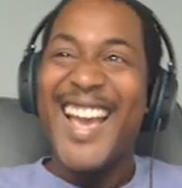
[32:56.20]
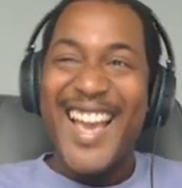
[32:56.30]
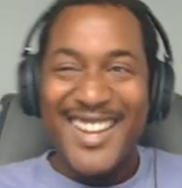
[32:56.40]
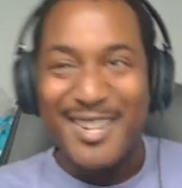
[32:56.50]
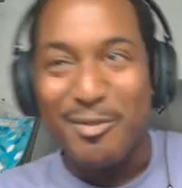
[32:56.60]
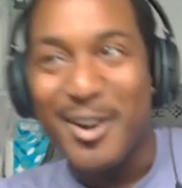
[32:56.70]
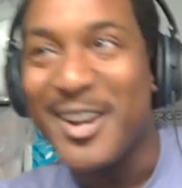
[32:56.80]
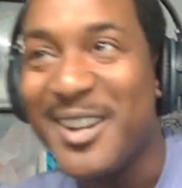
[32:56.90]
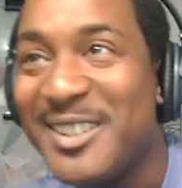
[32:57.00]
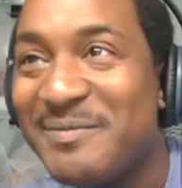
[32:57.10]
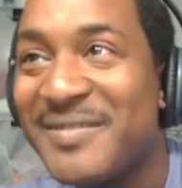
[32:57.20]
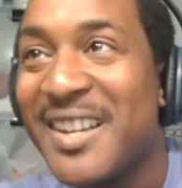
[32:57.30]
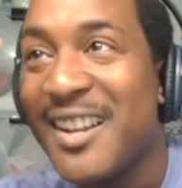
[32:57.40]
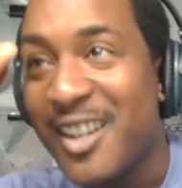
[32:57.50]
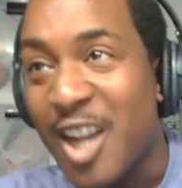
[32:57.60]
Anyway,
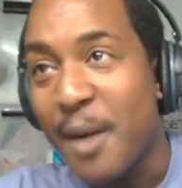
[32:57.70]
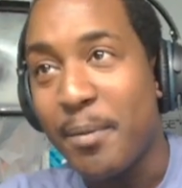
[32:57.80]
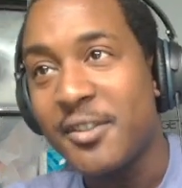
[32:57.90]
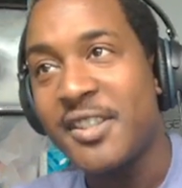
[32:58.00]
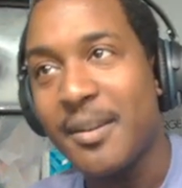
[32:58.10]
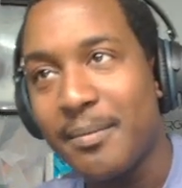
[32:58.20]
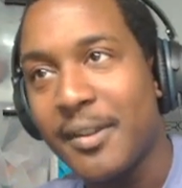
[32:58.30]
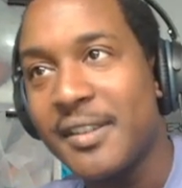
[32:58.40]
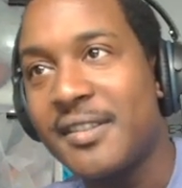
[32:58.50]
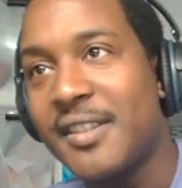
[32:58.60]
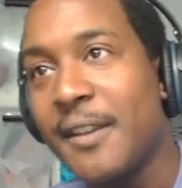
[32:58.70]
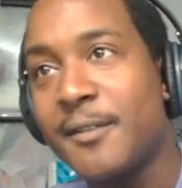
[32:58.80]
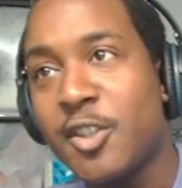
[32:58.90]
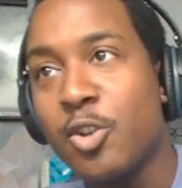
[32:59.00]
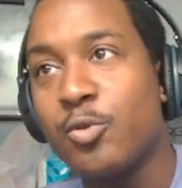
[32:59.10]
coupled siblings,
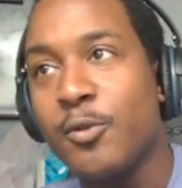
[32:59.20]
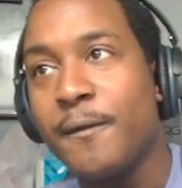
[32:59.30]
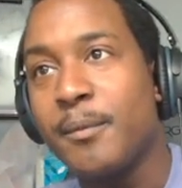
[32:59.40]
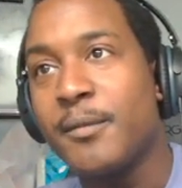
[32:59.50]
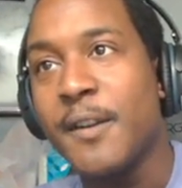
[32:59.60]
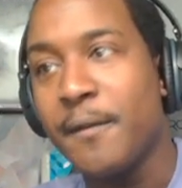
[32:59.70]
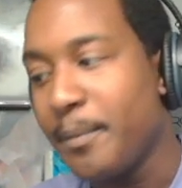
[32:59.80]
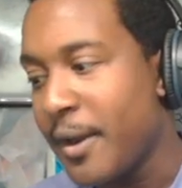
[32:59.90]
children from different